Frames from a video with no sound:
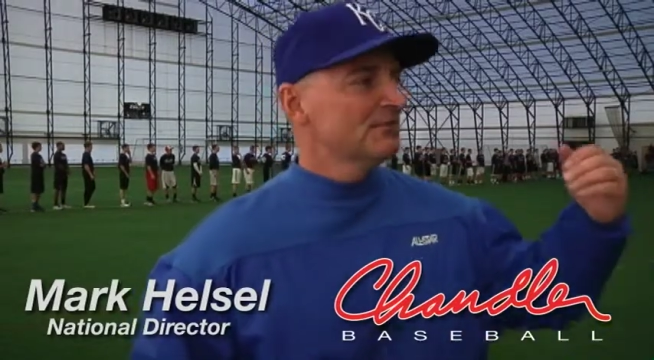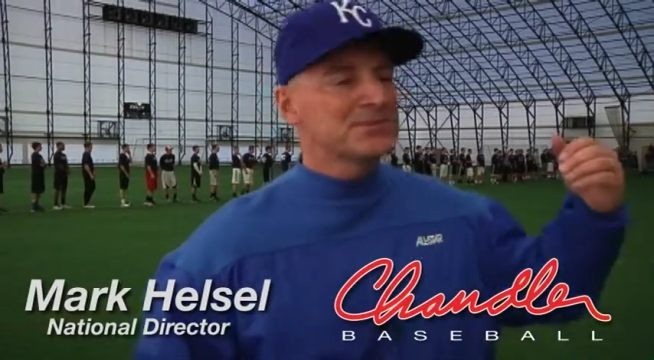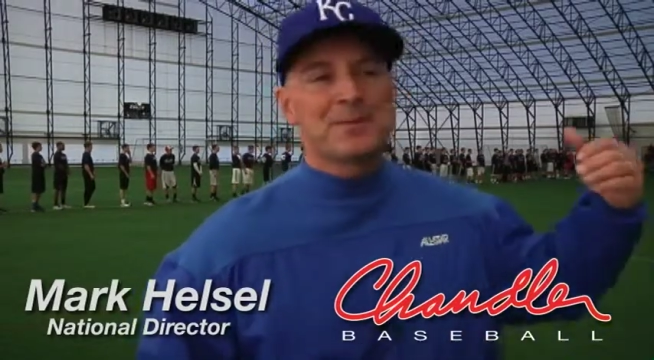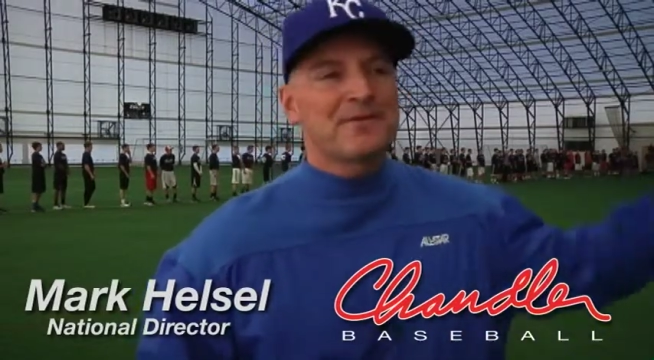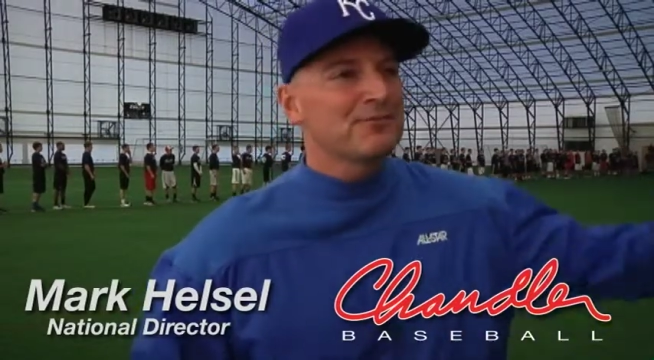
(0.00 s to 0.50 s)

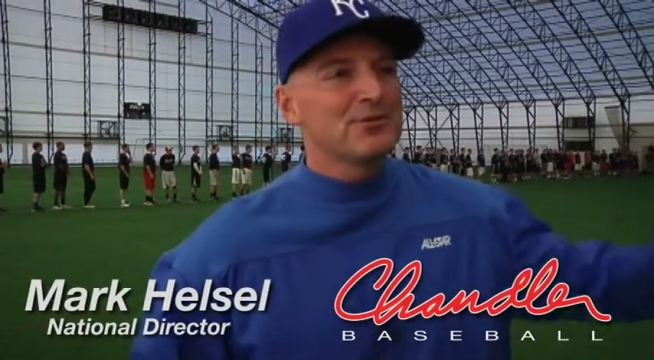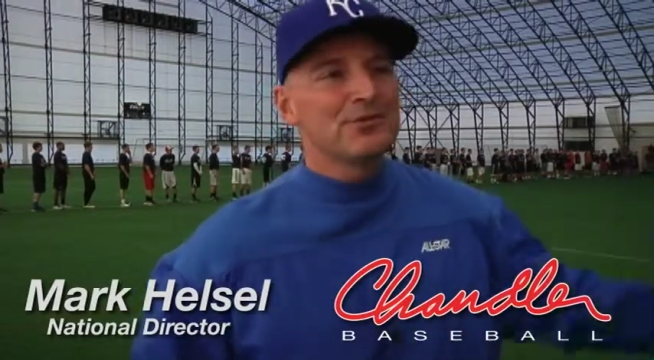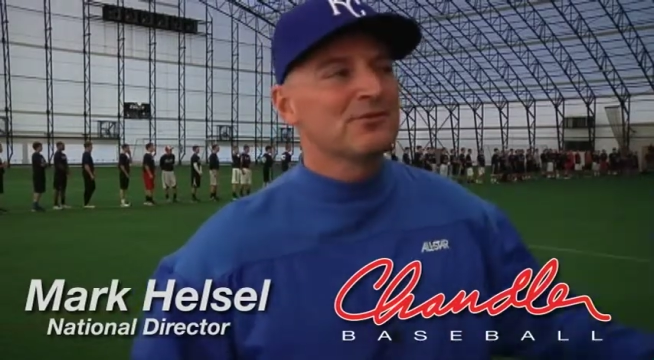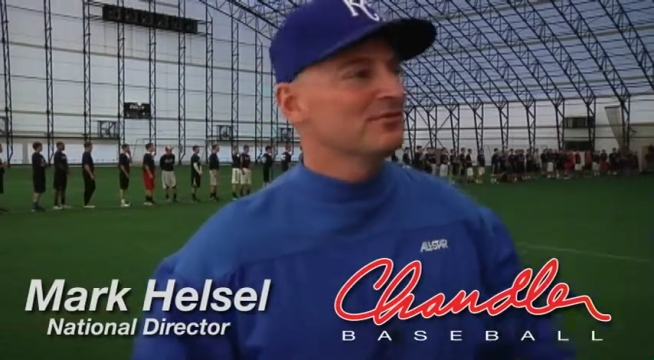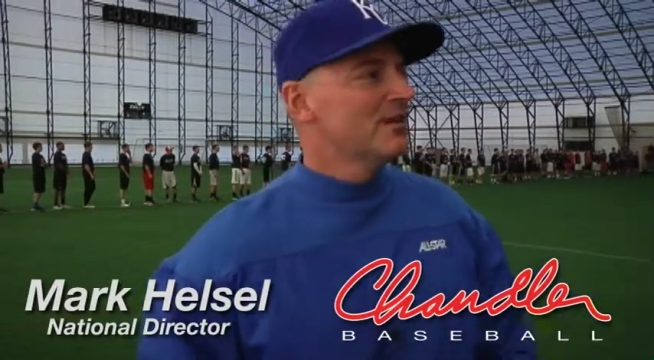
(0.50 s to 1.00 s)
respect
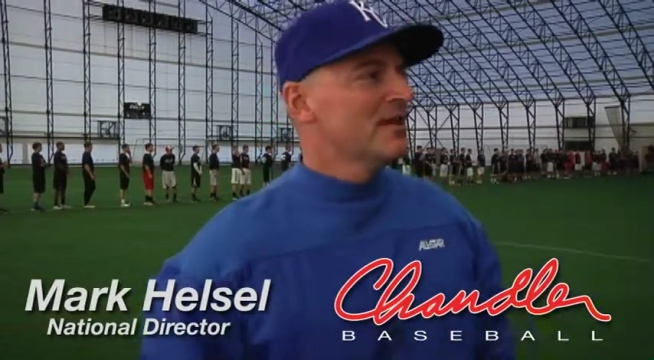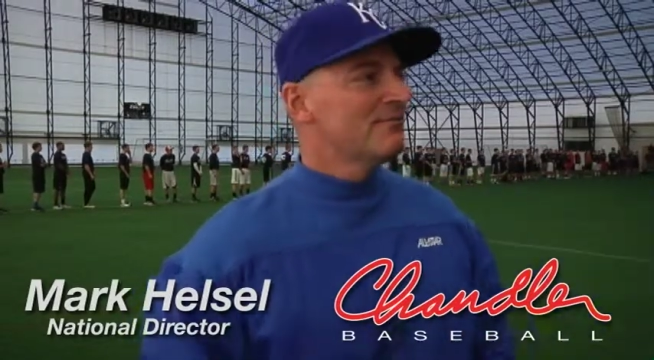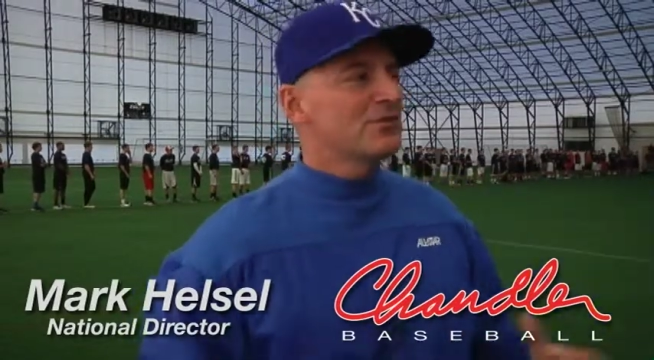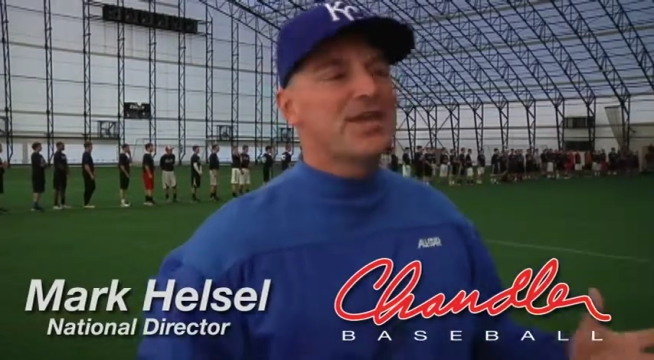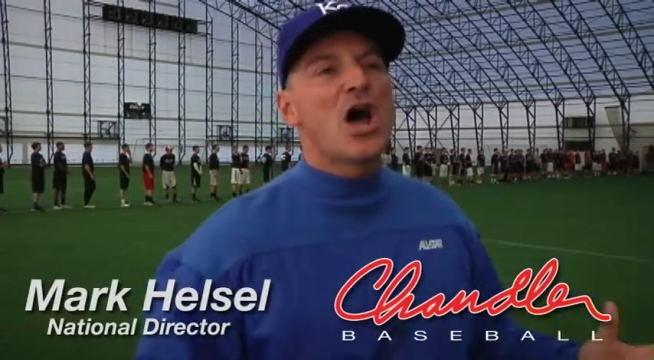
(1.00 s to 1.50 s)
for
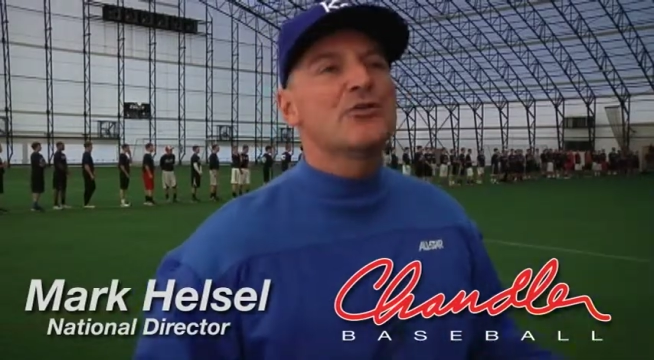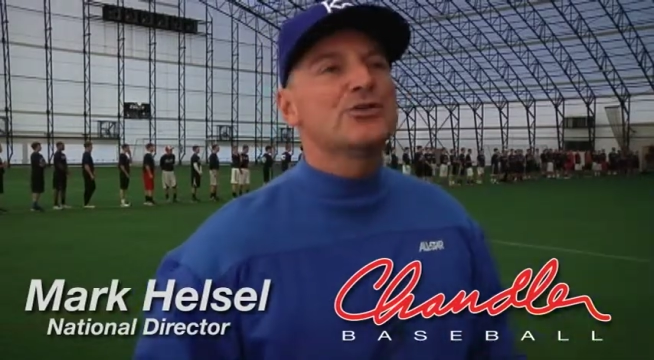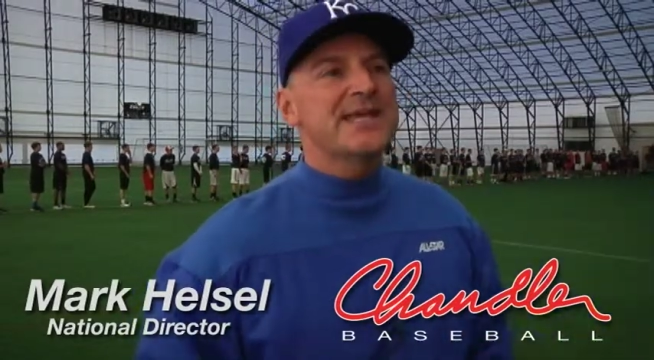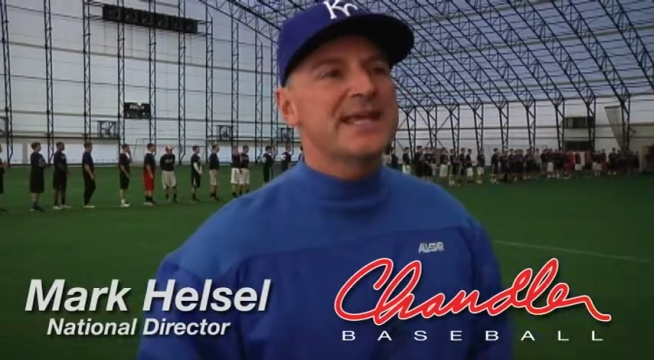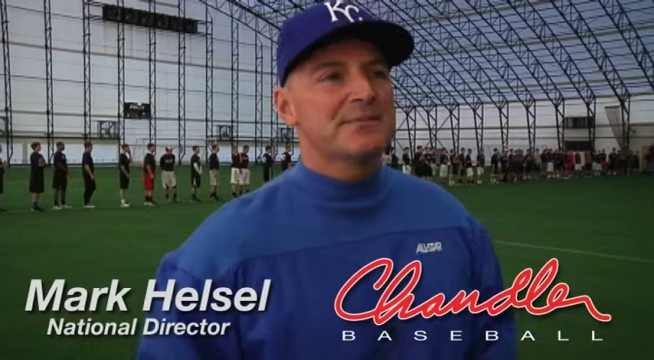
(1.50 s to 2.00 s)
the other
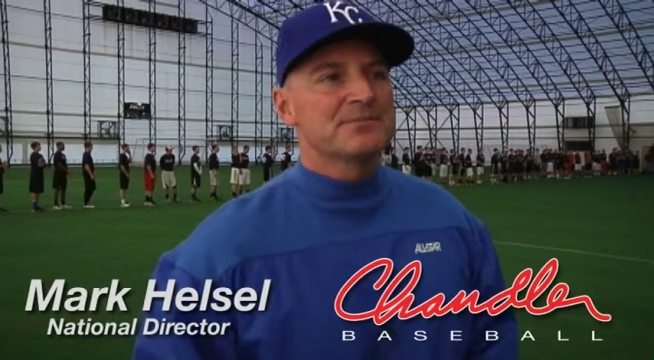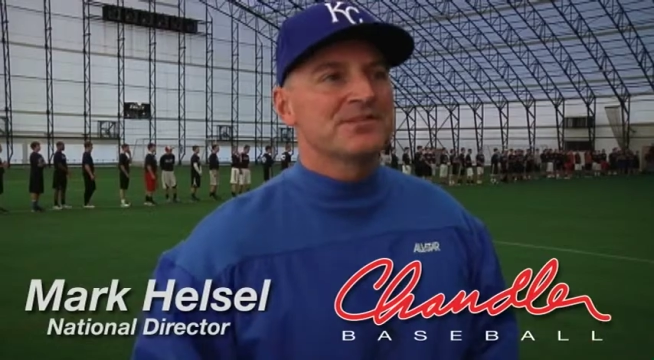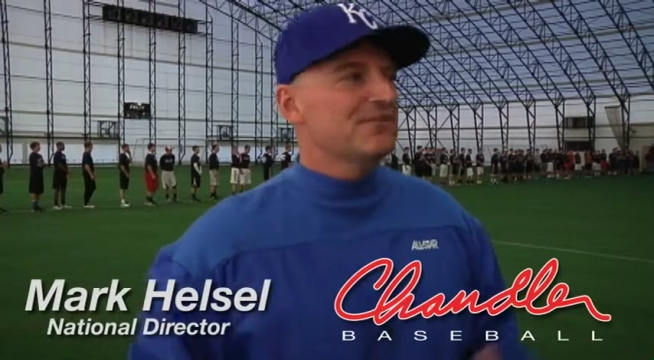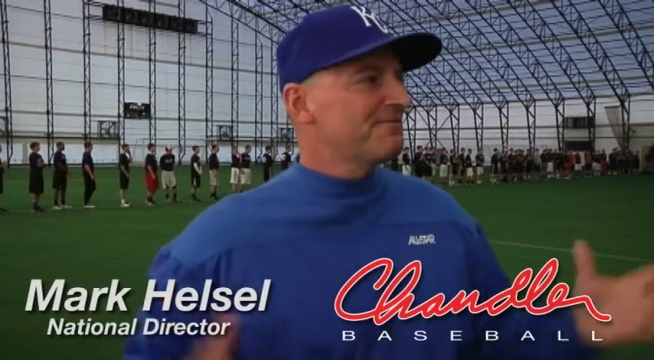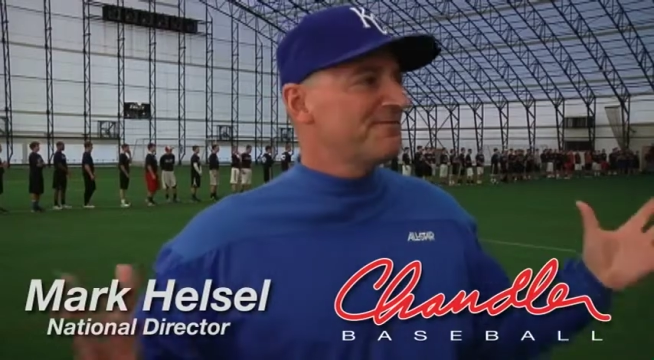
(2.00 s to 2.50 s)

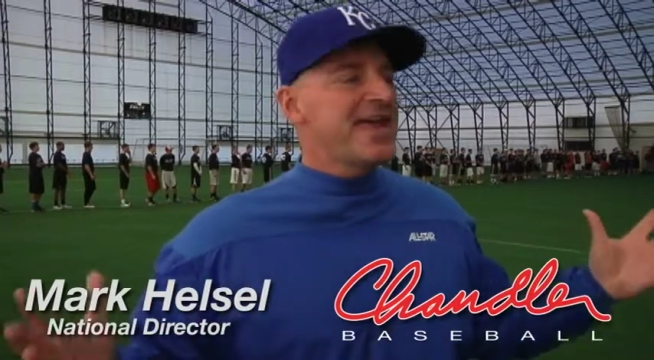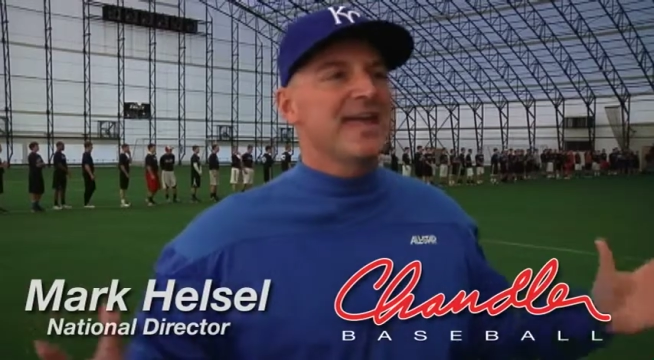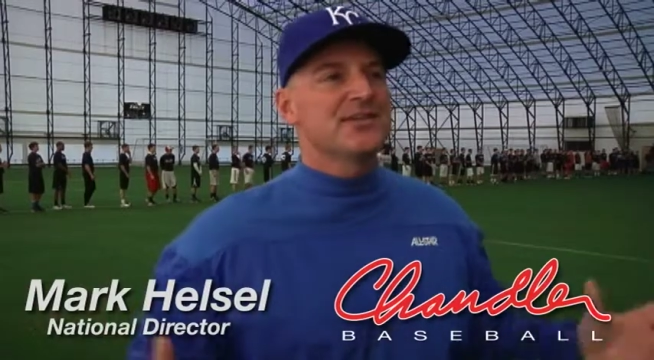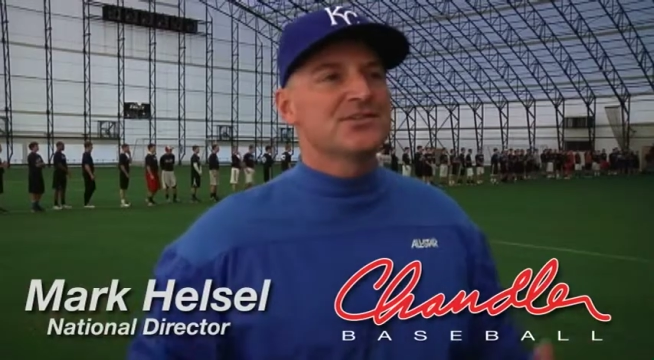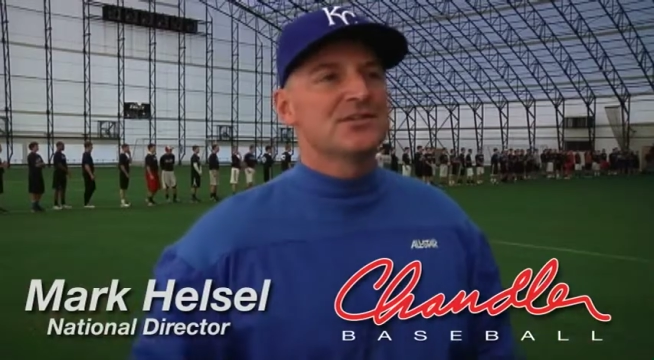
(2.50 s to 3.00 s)
teams, the
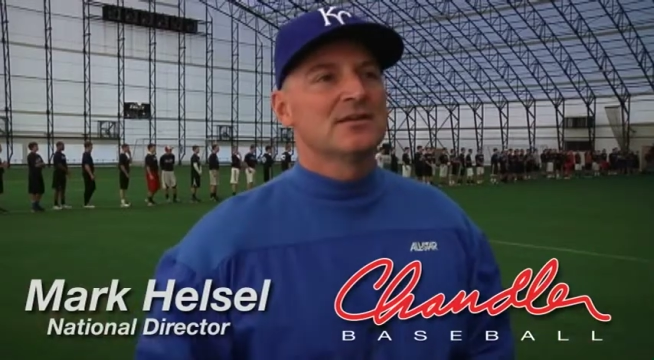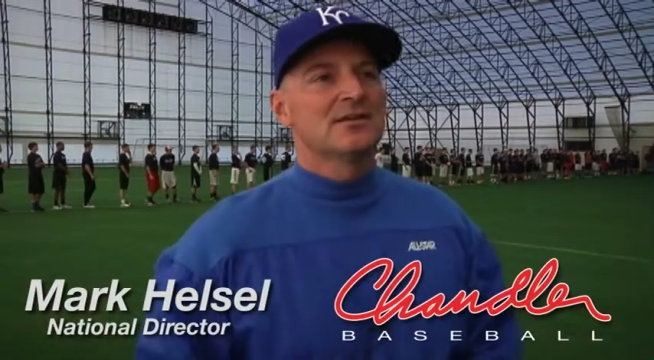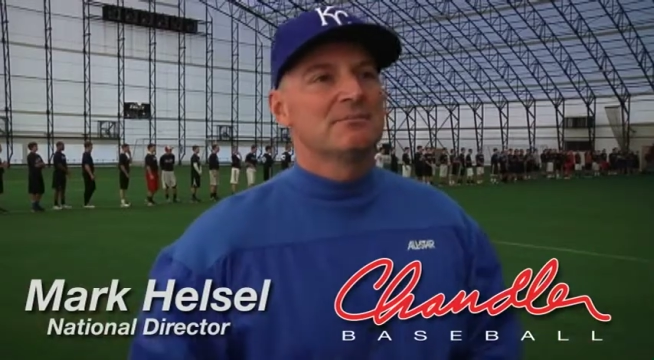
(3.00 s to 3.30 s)
fans.